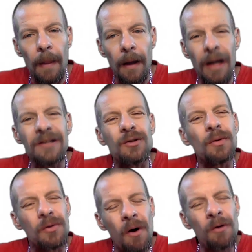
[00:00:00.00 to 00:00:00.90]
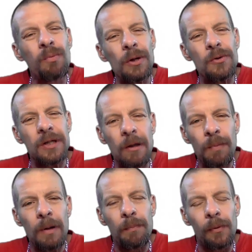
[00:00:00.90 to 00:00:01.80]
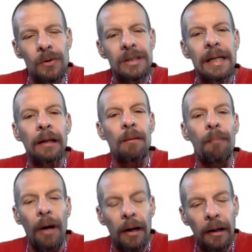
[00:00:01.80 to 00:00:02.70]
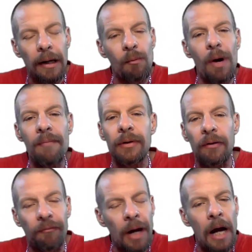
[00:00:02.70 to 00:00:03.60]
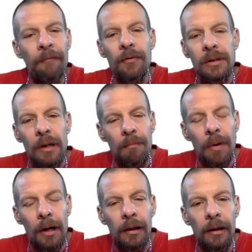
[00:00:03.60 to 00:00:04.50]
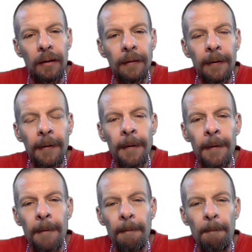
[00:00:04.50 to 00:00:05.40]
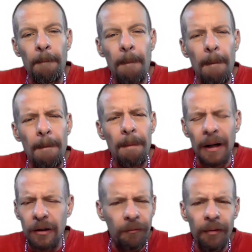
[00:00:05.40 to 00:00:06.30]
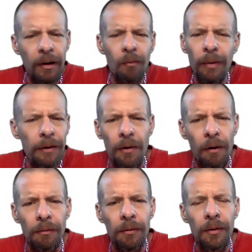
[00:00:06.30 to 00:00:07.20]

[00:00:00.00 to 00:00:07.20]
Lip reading: And so it's hard when you see people celebrating and waving the flag for somebody that's a fucking weirdo.